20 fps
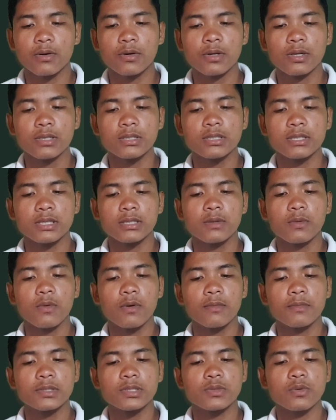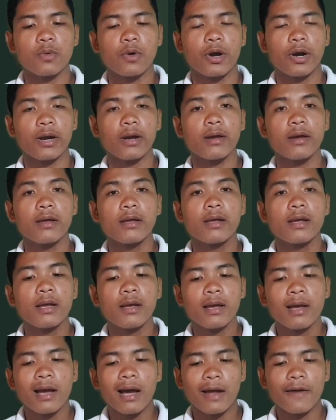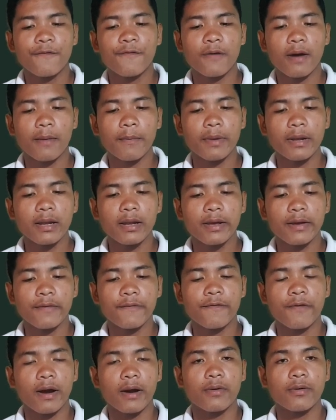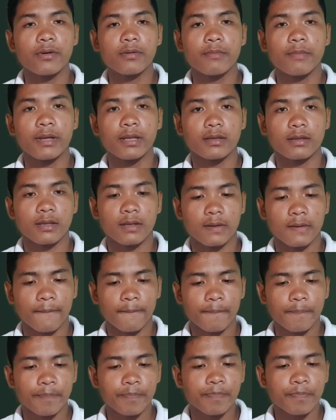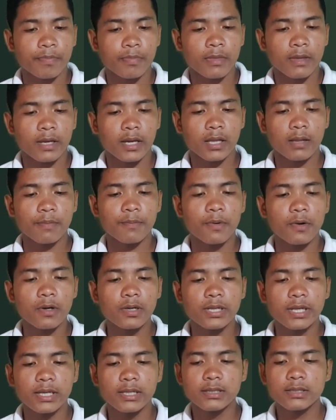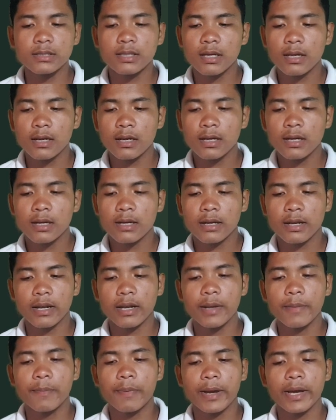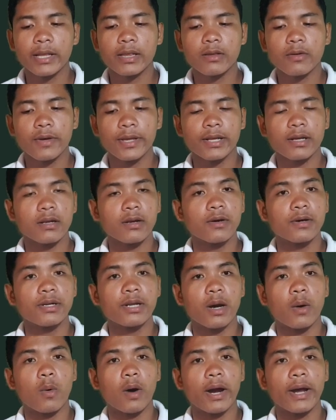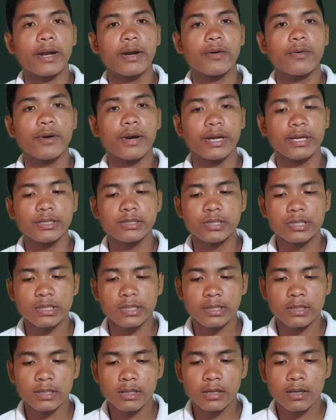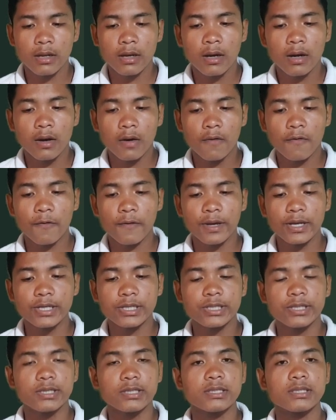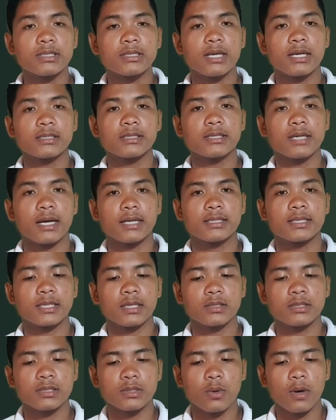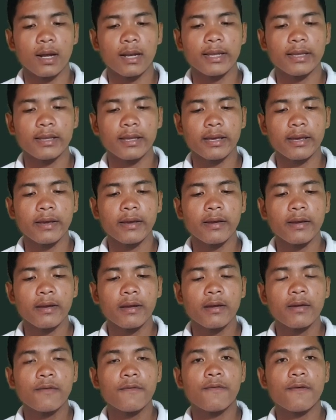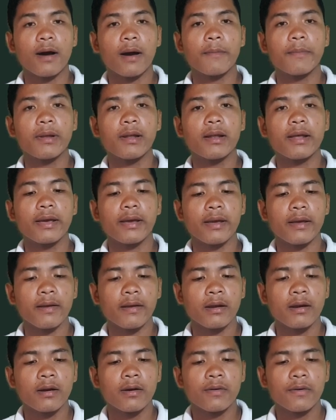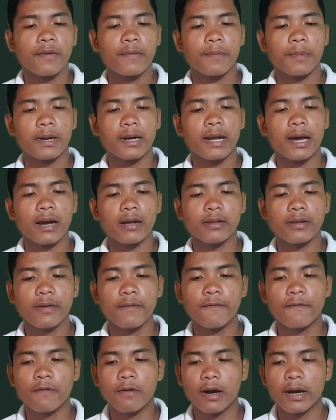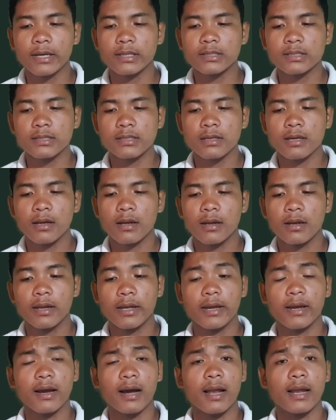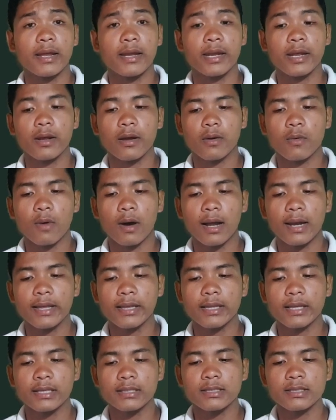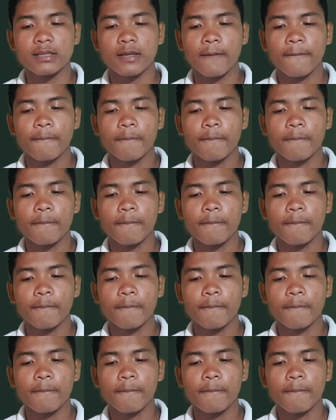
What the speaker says: rules in women's work and family environment. It broadened the debate to include a wider range of issues such as sexuality, family, reproductive rights, legal inequalities,